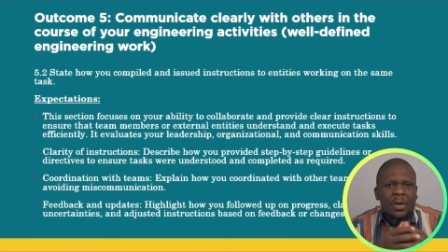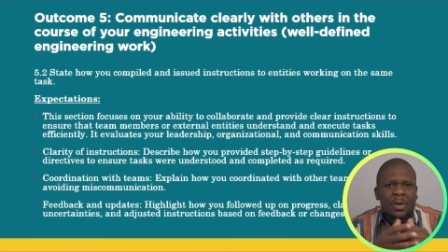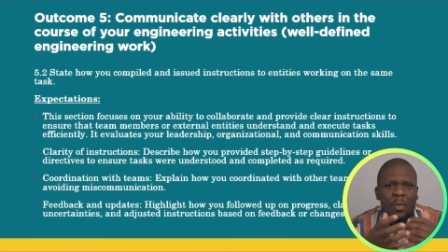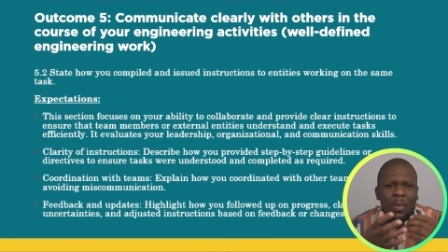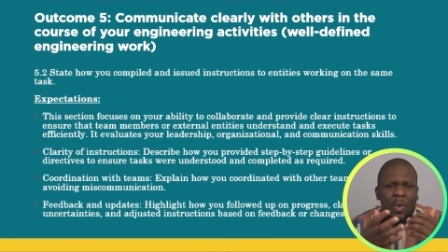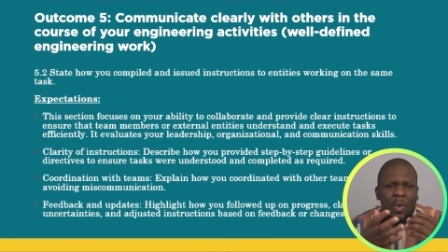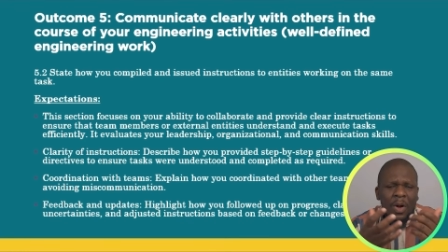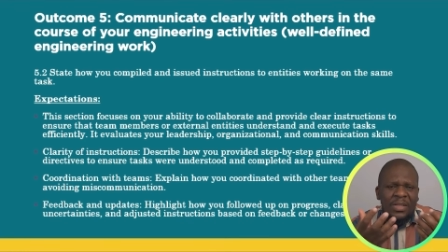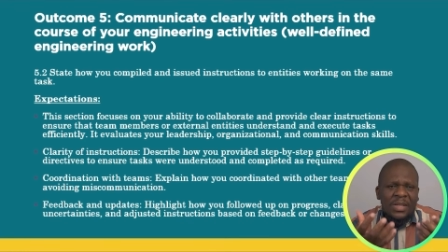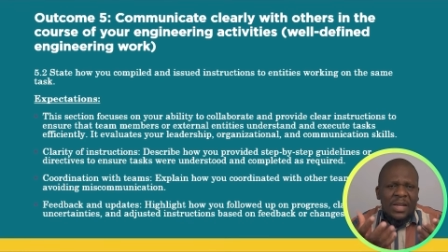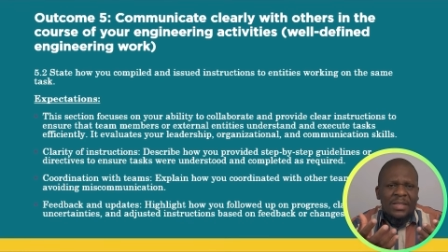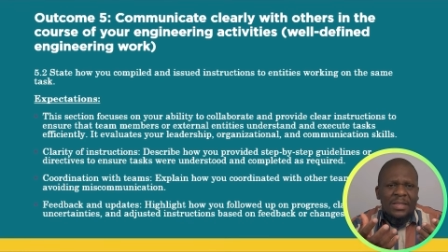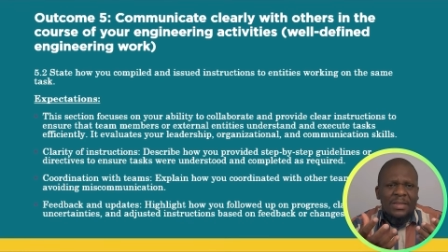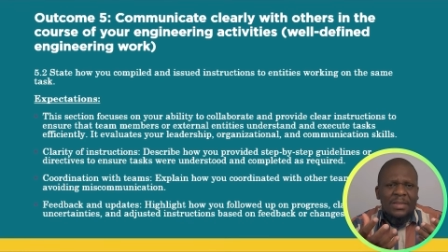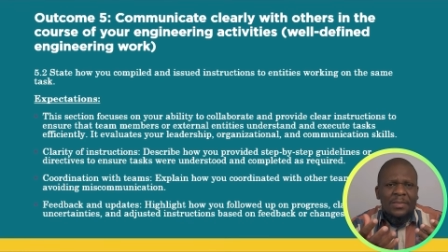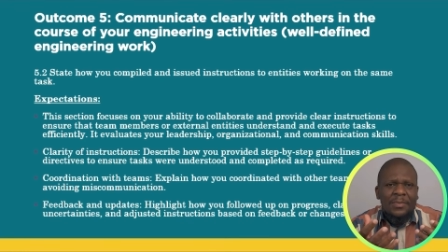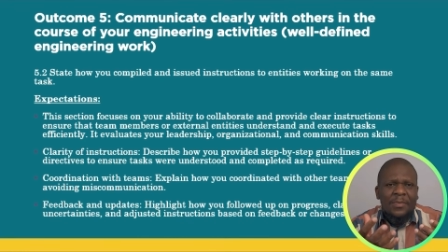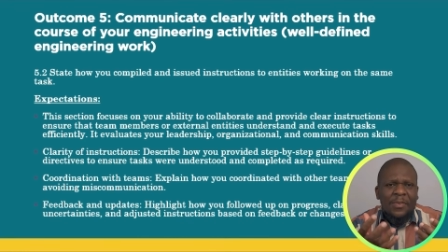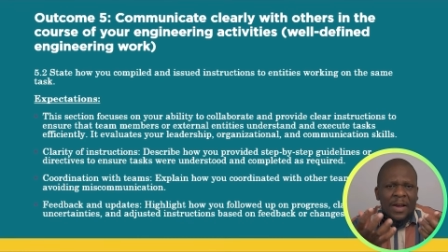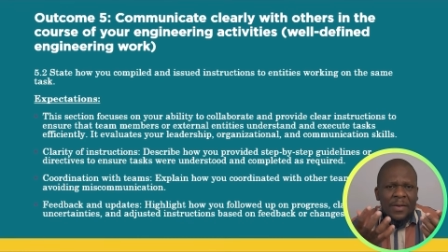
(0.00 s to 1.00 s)
What
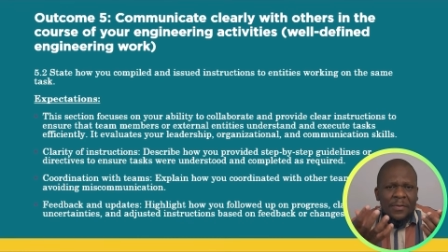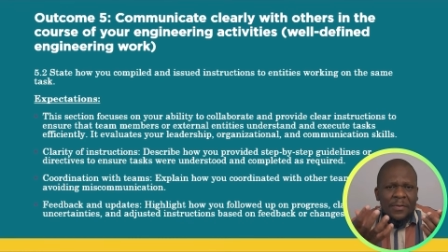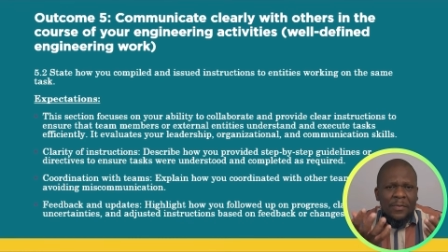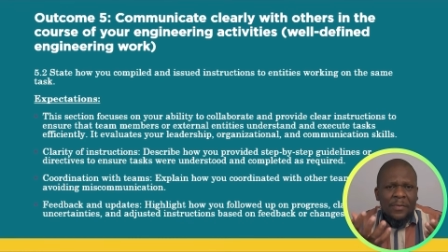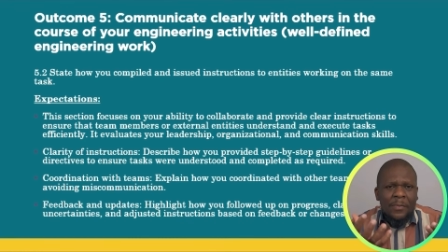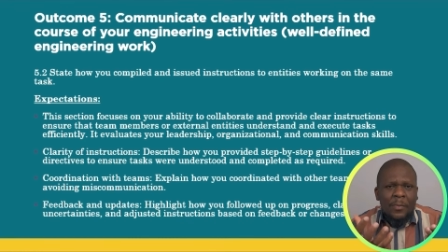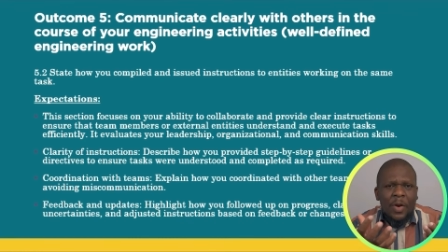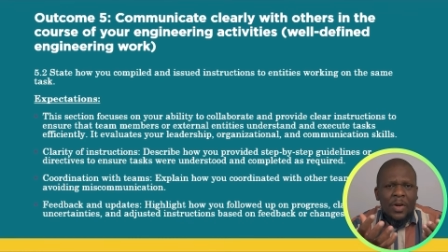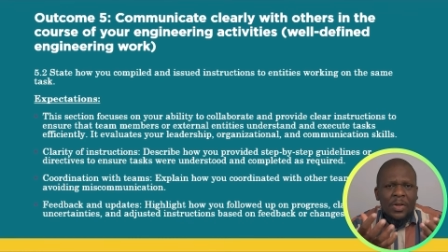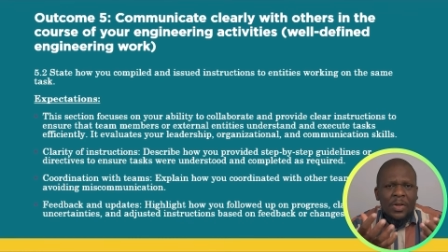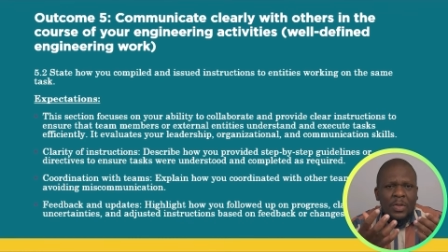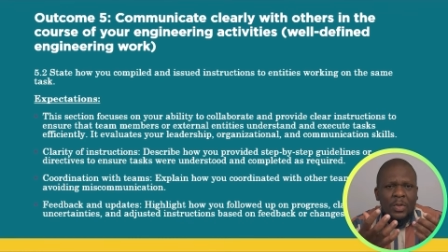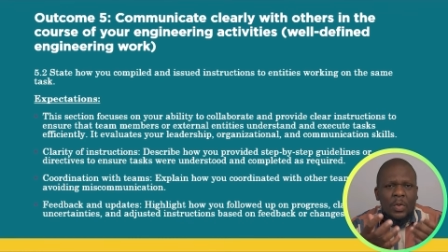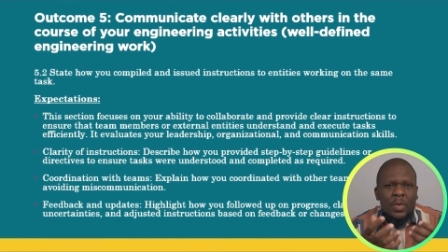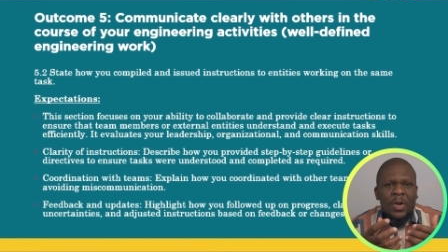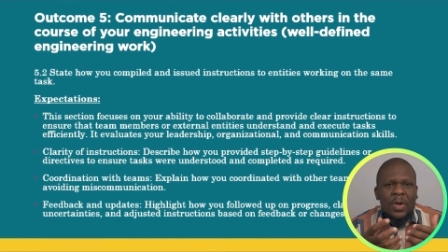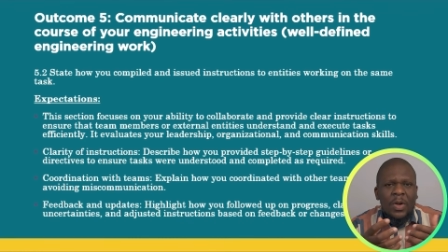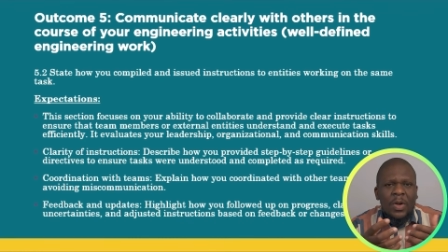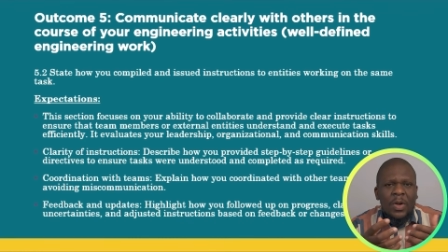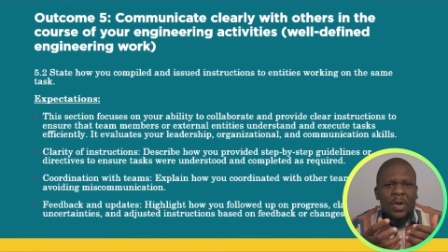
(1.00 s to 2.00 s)
does
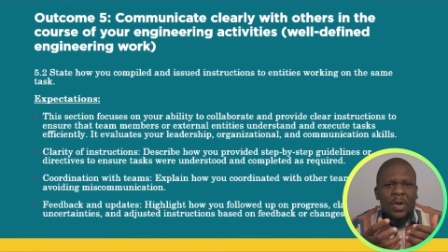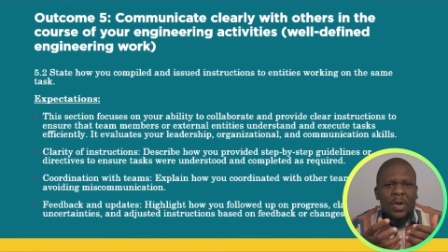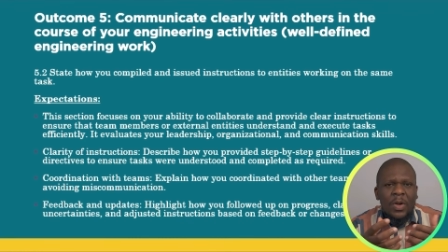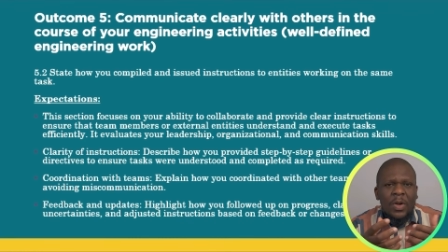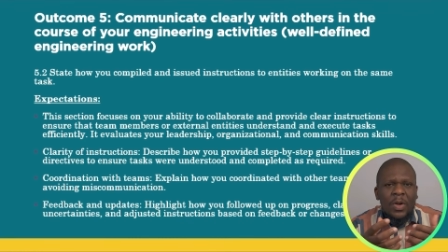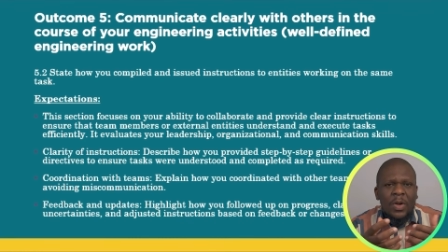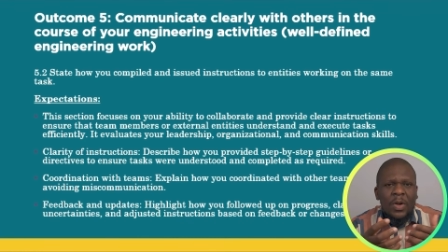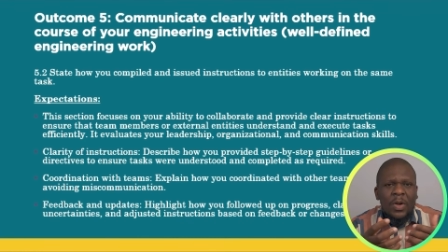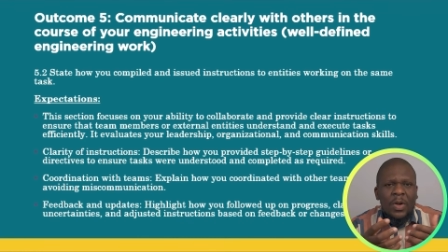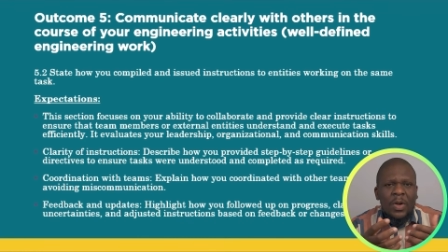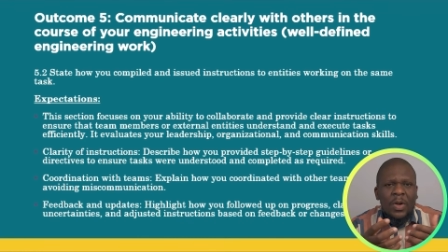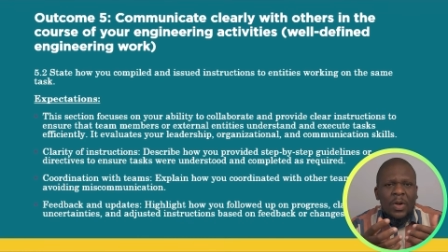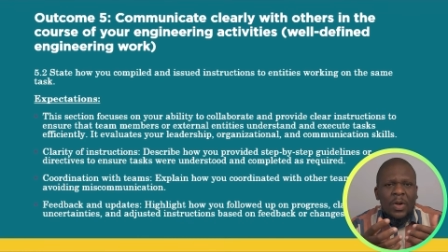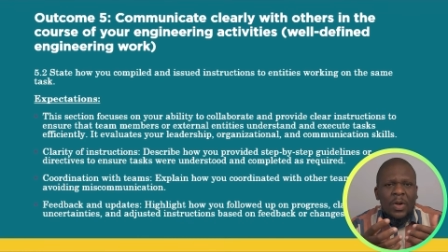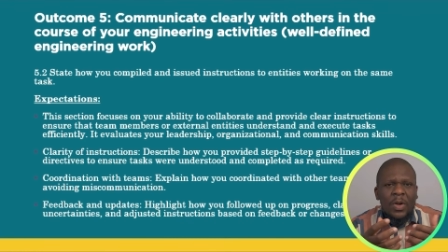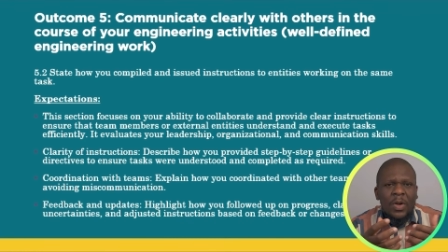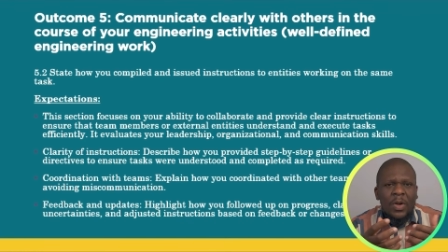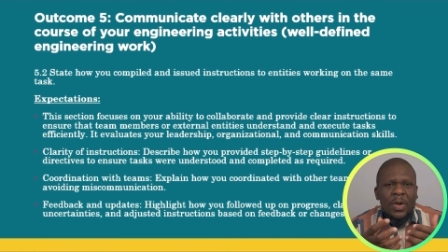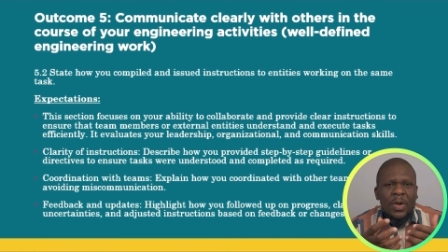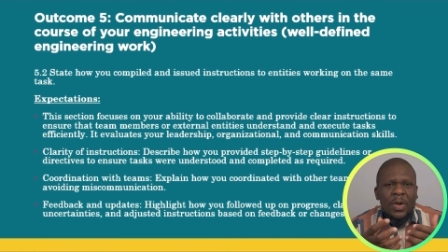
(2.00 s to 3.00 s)
5.2 expect of the
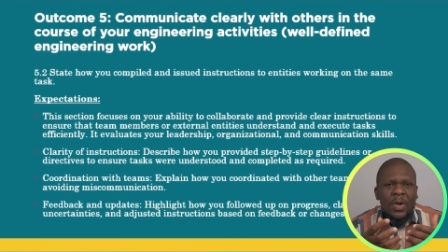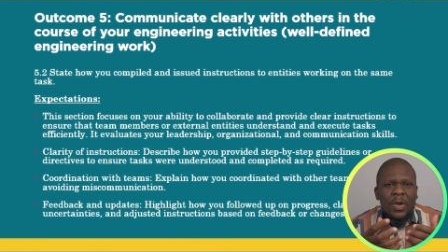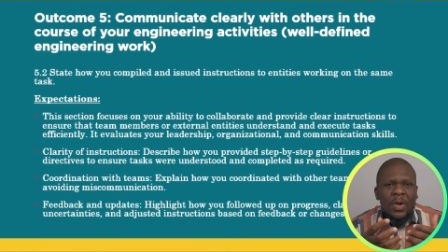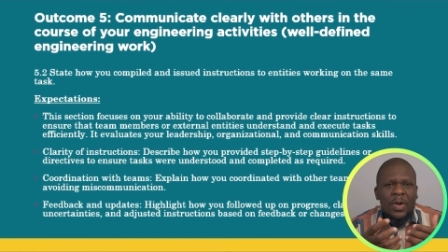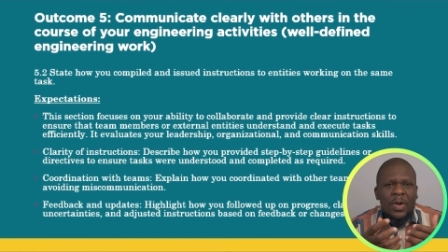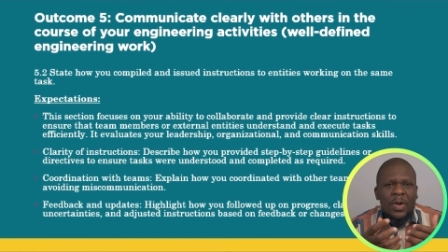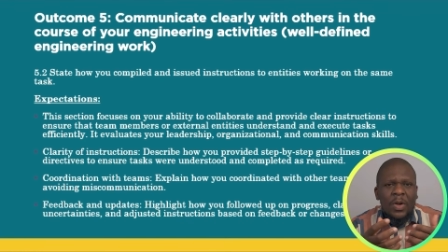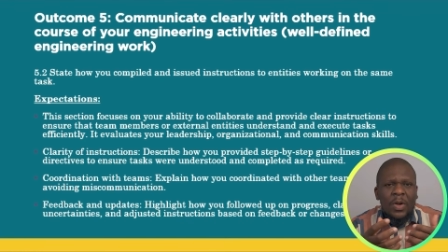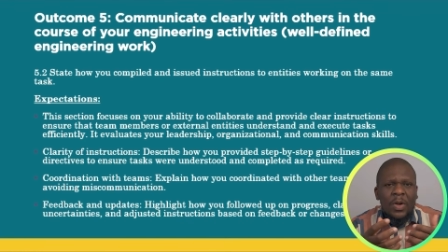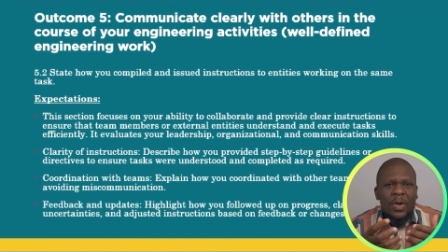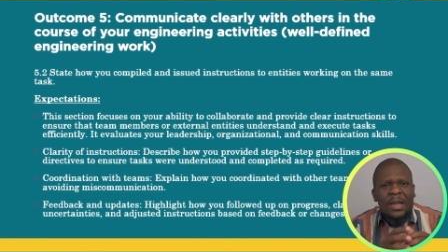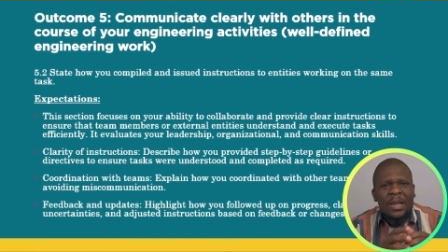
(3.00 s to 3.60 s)
applicant?